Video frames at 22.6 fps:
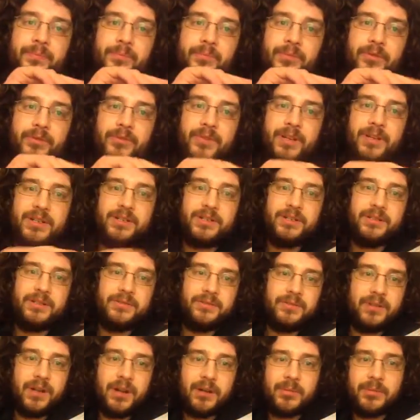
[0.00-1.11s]
professional
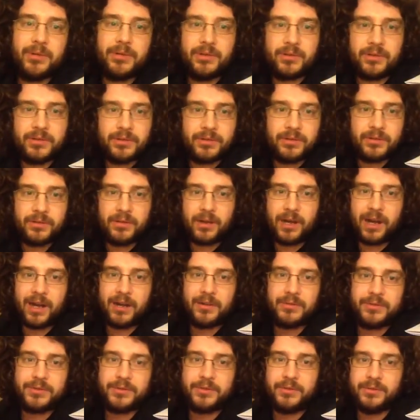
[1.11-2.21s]
environment, or
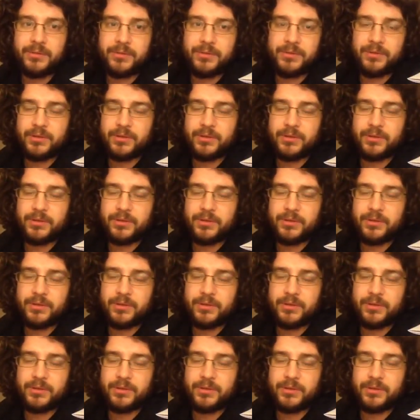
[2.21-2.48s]
how to,